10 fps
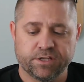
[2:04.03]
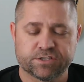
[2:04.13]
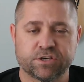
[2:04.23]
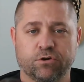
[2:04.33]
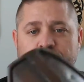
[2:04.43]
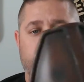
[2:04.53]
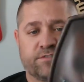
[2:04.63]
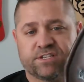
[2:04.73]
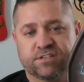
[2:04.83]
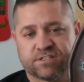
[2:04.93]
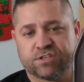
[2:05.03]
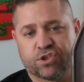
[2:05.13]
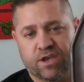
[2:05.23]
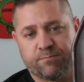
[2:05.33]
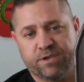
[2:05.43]
so obviously, this is the
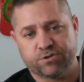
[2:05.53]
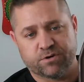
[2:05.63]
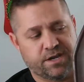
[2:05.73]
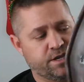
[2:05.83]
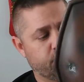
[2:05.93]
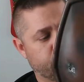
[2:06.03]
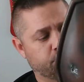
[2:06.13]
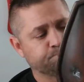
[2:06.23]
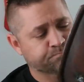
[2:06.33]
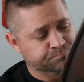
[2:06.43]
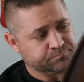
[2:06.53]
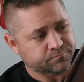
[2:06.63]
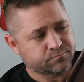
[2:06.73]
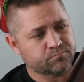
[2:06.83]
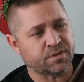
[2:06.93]
thigh piece right here.
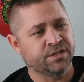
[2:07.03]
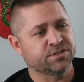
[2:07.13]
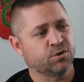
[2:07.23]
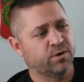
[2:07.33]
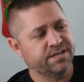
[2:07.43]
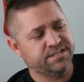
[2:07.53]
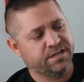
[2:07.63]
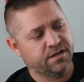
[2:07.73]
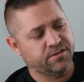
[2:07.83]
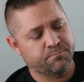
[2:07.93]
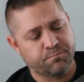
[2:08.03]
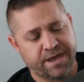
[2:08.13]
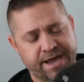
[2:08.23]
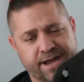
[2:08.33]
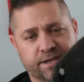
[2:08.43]
And so what I did on the
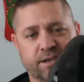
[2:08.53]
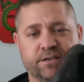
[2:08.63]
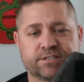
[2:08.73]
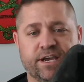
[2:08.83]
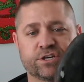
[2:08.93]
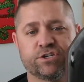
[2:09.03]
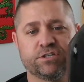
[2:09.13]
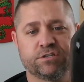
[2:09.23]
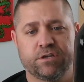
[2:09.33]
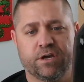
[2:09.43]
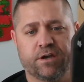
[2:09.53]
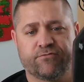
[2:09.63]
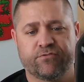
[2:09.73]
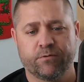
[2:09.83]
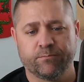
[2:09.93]
back is I actually
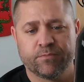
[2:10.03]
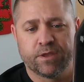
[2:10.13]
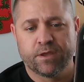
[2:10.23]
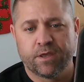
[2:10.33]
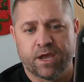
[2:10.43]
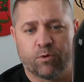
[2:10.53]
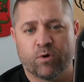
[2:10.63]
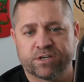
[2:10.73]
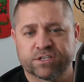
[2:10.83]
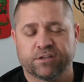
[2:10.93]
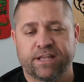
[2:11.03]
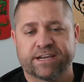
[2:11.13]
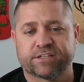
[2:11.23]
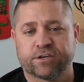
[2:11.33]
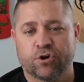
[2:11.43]
I watched
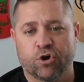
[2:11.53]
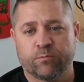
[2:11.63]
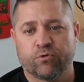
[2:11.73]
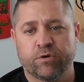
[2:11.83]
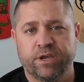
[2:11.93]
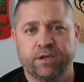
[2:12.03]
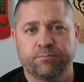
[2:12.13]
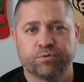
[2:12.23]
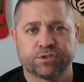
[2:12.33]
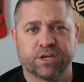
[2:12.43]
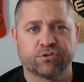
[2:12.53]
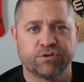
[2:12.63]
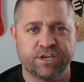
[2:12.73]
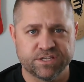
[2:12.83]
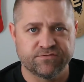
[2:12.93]
Galactic Armory put together
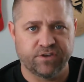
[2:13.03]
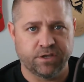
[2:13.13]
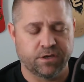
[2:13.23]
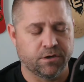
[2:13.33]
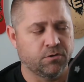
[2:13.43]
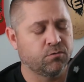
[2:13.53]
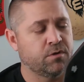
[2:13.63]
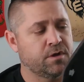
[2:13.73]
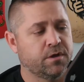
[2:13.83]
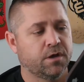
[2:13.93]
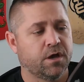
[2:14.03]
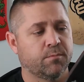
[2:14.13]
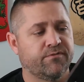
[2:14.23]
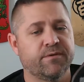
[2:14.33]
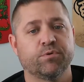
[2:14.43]
his video of
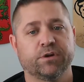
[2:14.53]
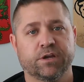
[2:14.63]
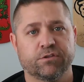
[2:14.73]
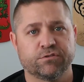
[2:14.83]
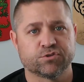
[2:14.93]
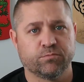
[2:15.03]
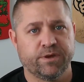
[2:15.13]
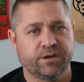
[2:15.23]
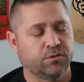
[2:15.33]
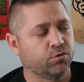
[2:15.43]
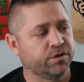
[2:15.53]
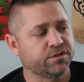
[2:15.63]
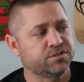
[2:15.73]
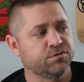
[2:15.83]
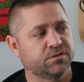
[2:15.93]
him putting together his own Mandalorian
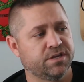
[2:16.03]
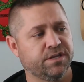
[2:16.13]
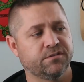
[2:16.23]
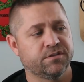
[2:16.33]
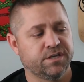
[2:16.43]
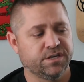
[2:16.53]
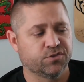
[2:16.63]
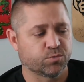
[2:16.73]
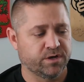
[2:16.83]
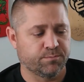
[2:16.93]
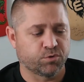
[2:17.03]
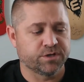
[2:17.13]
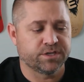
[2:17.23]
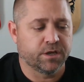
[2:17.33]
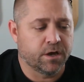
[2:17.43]
suit that he did 3D
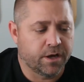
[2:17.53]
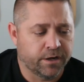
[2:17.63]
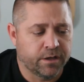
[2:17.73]
printing on.